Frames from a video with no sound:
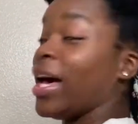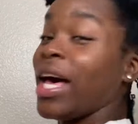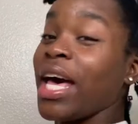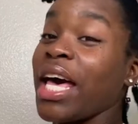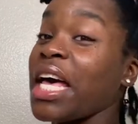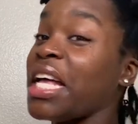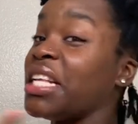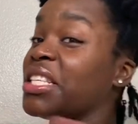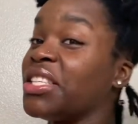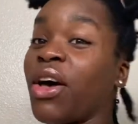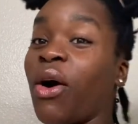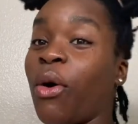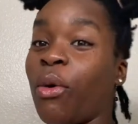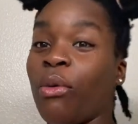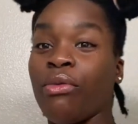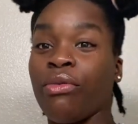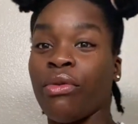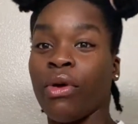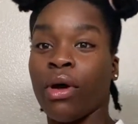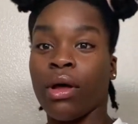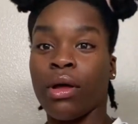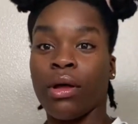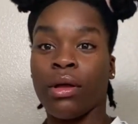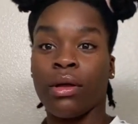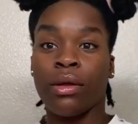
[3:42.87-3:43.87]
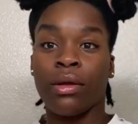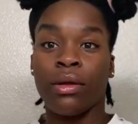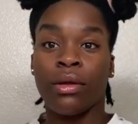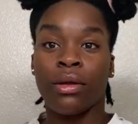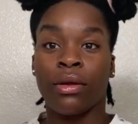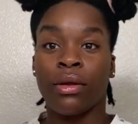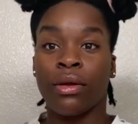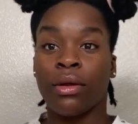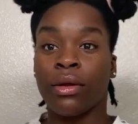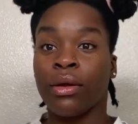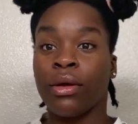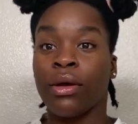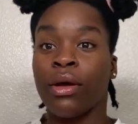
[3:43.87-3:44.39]
it's over.
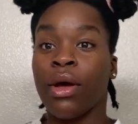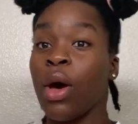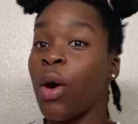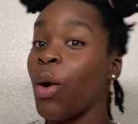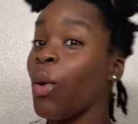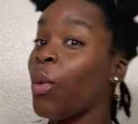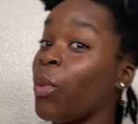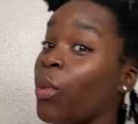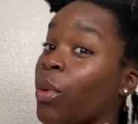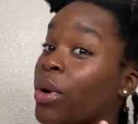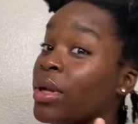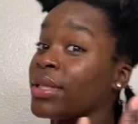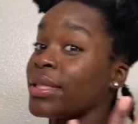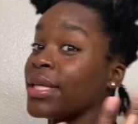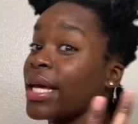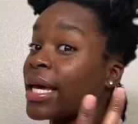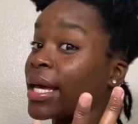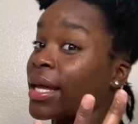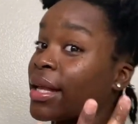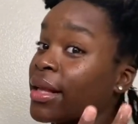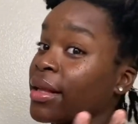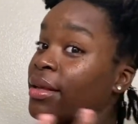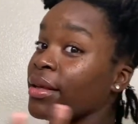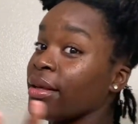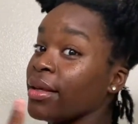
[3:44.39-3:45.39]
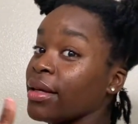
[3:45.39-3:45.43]
Once I get...